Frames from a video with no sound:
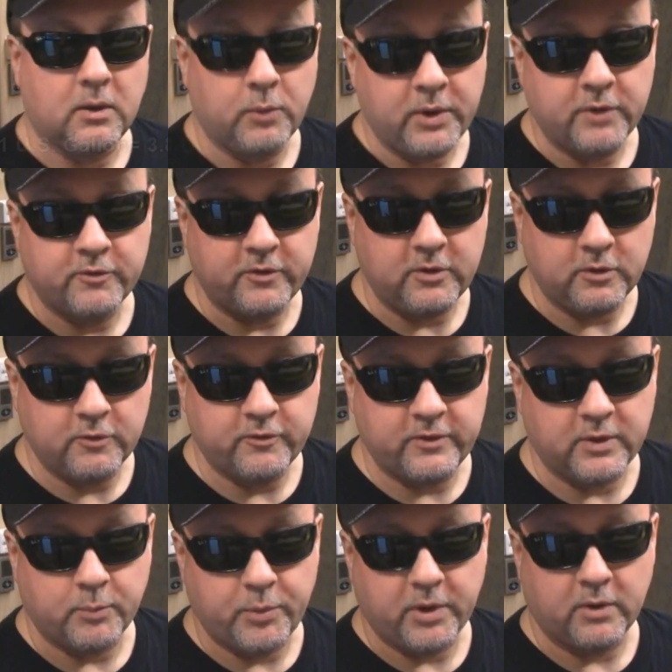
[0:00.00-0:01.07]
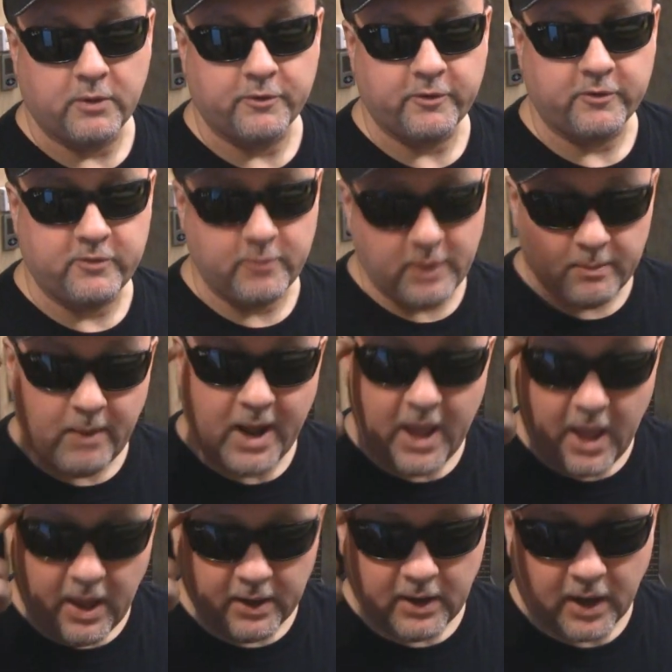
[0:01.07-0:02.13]
we used to use the imperial system. In my
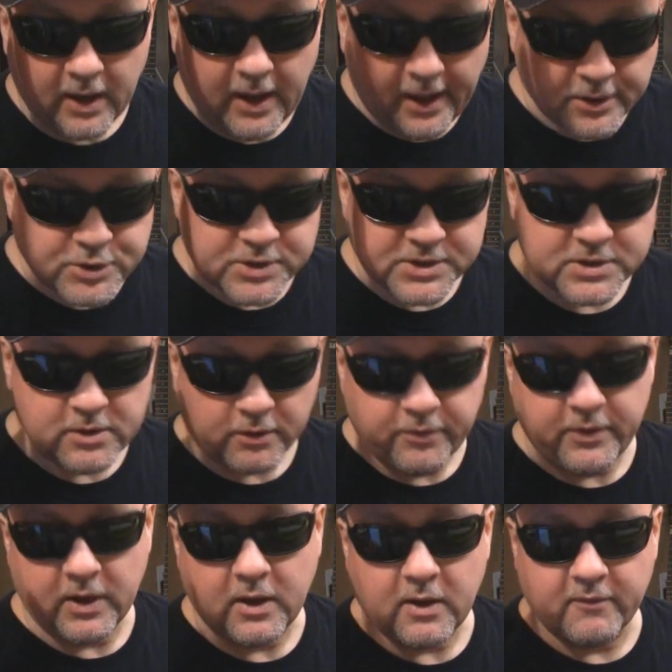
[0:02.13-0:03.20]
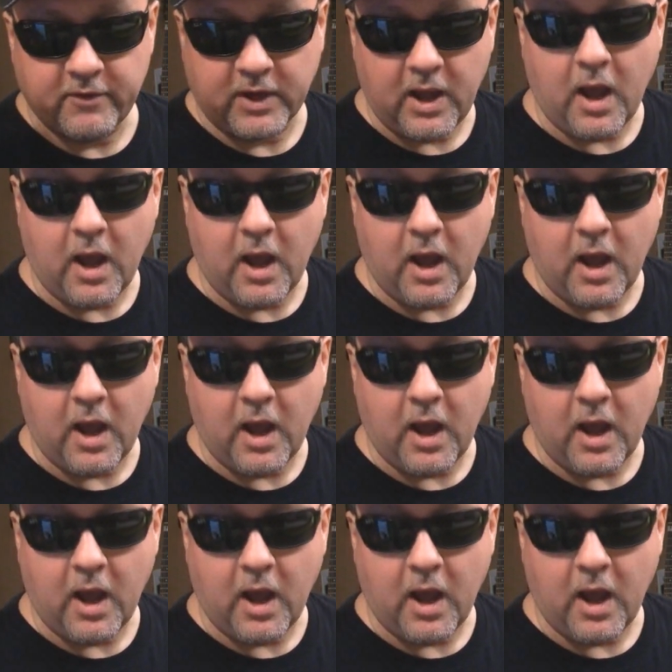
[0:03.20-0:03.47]
head, I actually still think of a